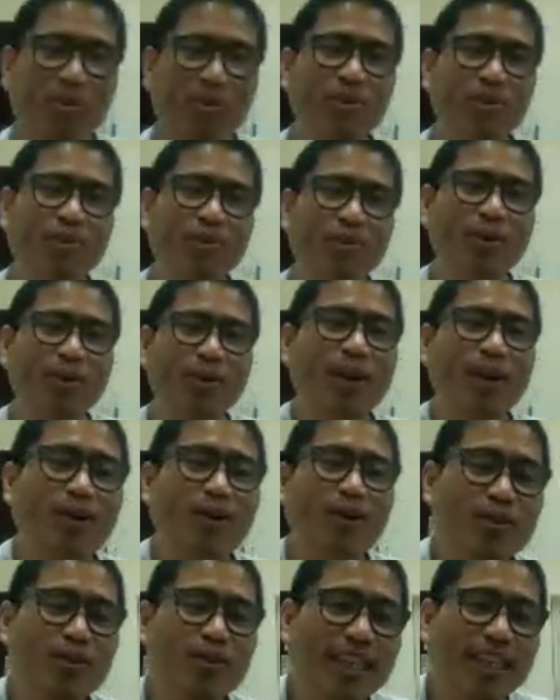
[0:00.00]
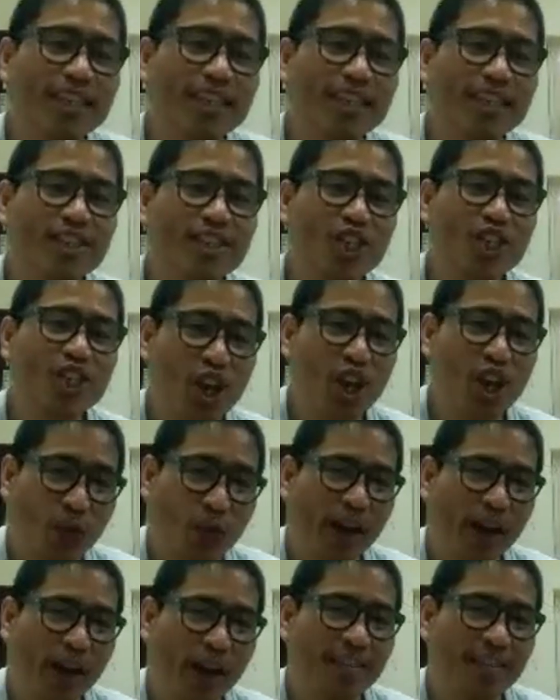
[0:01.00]
because there, we have all need
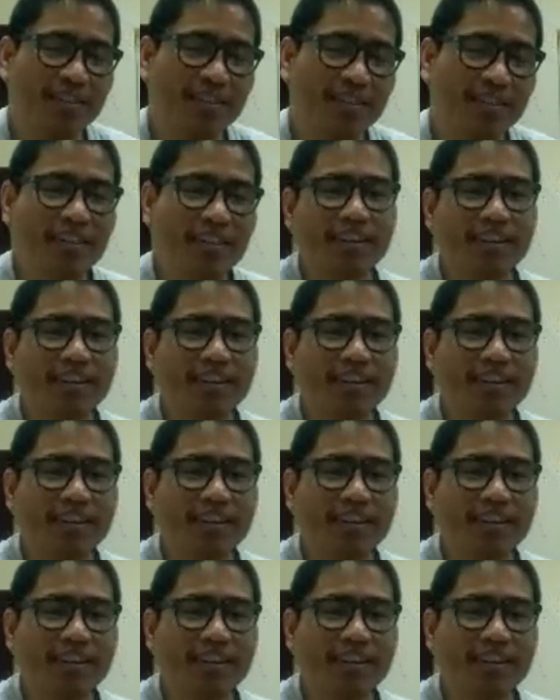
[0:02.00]
stearate,